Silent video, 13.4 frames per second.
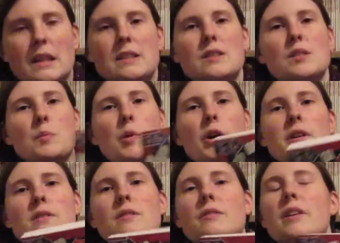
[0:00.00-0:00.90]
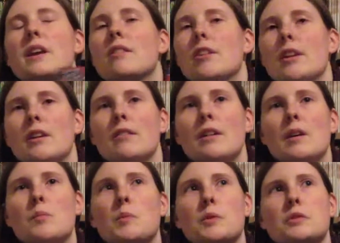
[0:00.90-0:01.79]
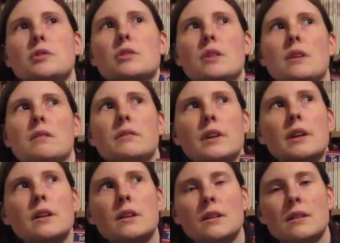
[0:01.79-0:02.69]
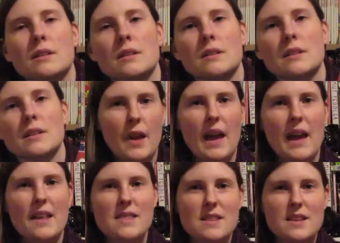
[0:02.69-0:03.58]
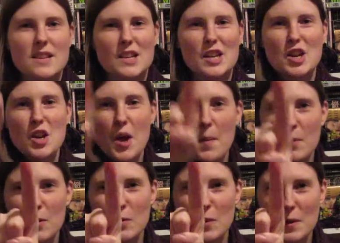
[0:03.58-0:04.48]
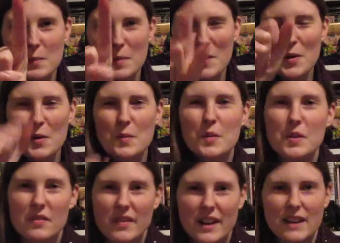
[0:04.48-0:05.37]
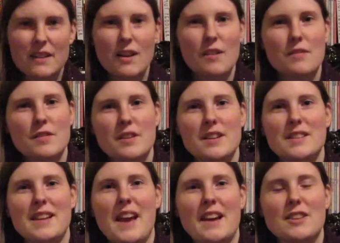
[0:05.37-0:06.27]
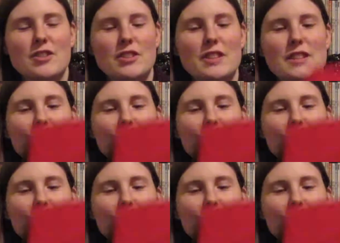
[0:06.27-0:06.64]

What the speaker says: That's the price of carrying around books you love. And the number 1 book with a red cover is actually